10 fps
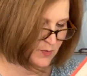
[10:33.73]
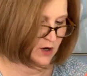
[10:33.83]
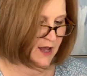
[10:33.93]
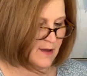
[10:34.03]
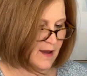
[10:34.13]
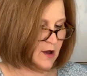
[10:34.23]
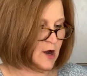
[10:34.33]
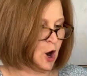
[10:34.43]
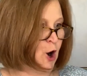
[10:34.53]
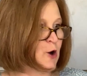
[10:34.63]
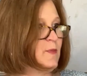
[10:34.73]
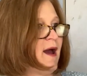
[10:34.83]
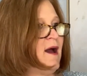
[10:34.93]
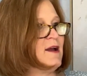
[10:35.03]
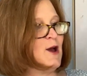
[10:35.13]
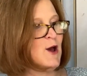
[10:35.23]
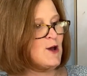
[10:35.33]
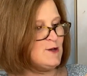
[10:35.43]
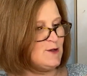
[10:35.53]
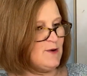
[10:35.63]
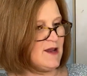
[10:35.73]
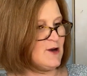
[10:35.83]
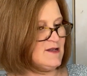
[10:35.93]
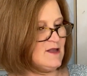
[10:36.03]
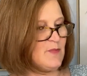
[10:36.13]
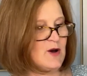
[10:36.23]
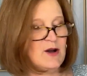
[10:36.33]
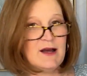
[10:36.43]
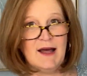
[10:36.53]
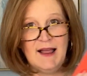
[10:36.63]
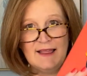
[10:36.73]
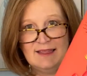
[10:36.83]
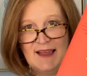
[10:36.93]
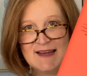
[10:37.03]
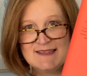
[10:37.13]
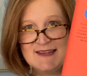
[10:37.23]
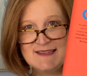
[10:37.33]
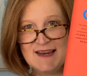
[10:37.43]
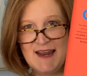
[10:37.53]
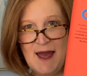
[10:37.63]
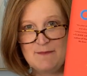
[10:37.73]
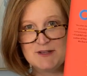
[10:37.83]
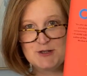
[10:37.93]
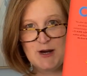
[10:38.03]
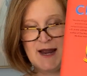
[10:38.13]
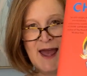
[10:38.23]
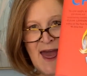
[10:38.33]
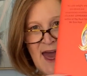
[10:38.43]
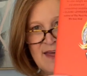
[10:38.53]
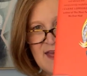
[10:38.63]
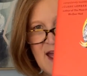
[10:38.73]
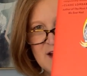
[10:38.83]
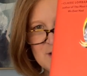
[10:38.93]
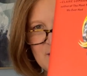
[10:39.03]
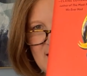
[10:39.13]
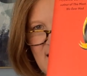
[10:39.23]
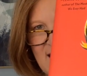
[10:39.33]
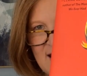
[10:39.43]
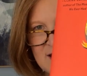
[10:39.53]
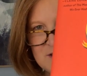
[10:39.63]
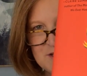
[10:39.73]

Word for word: book came out in hardback. So here's the book, Lessons in Chemistry. And they actually hand